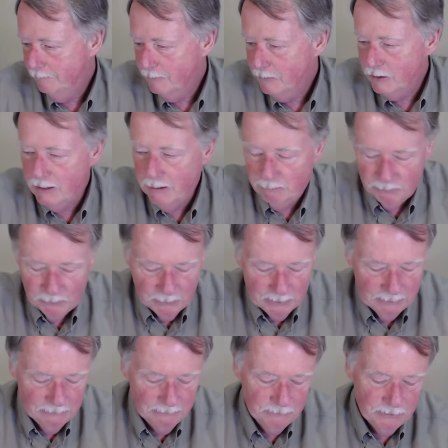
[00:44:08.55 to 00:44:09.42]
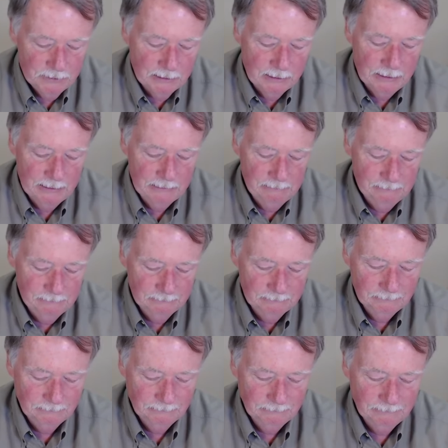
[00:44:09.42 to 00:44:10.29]
skipped one, sorry,
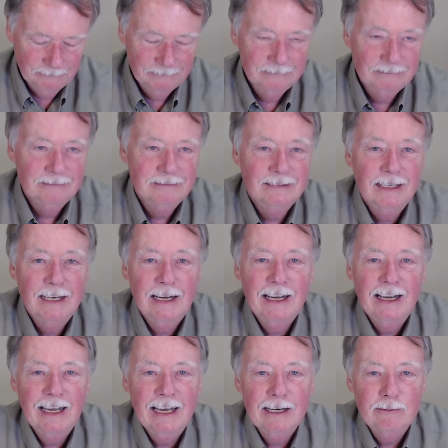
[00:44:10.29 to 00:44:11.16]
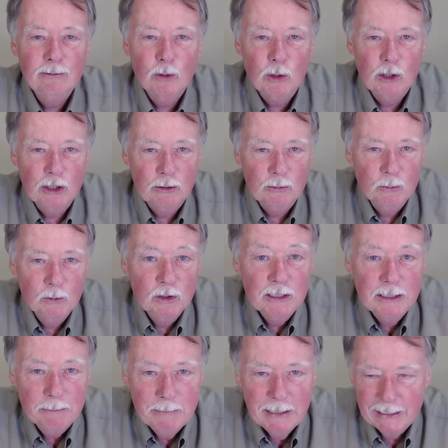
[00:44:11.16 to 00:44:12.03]
out of order. We'll
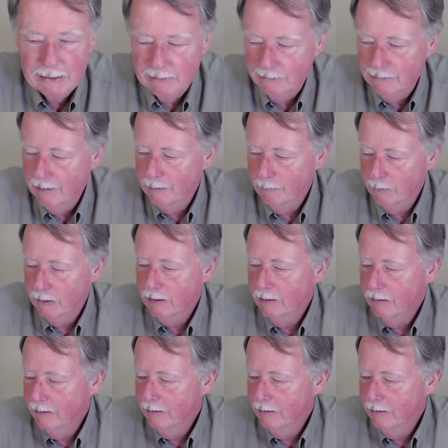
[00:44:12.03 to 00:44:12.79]
get back to that one.